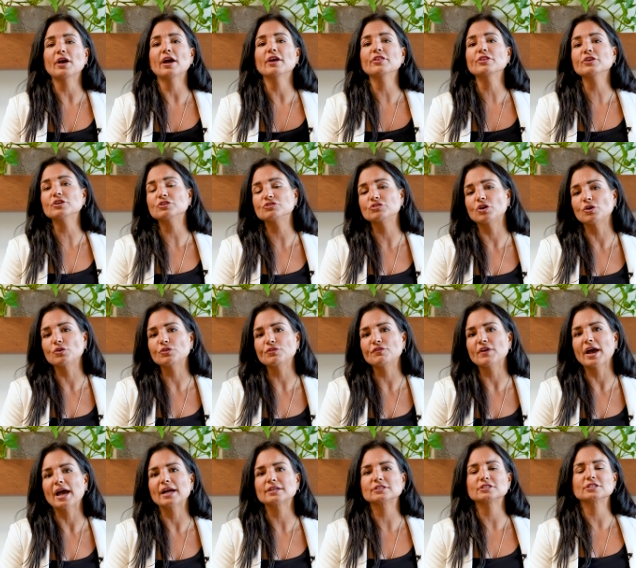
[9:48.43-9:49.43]
other growth
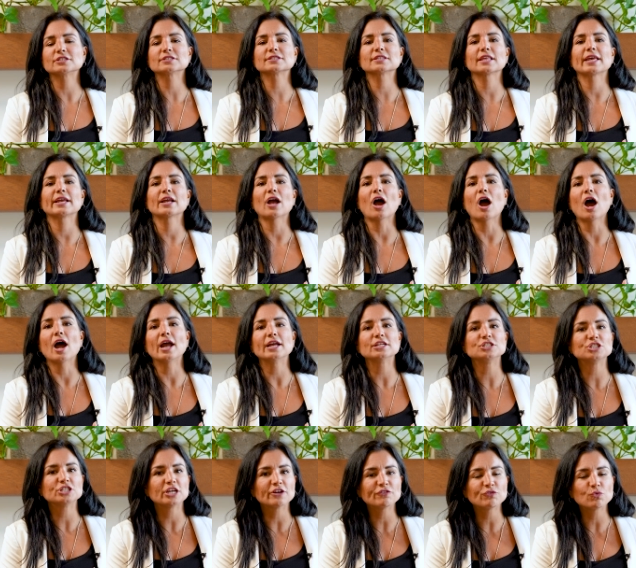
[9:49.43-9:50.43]
factors like
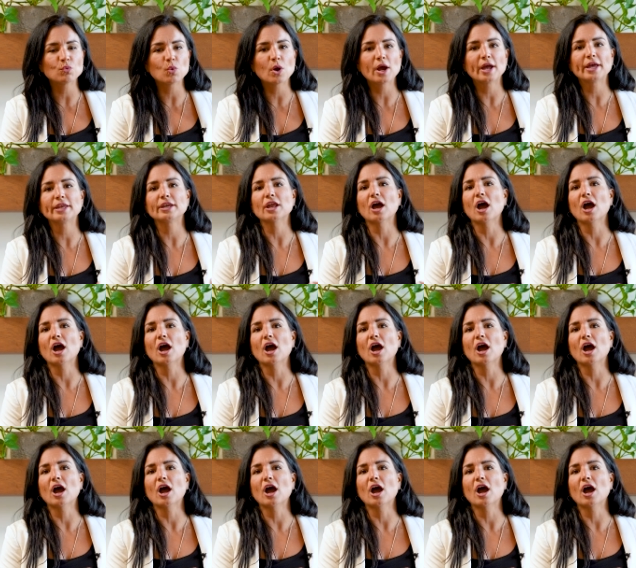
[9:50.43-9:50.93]
IGF-1,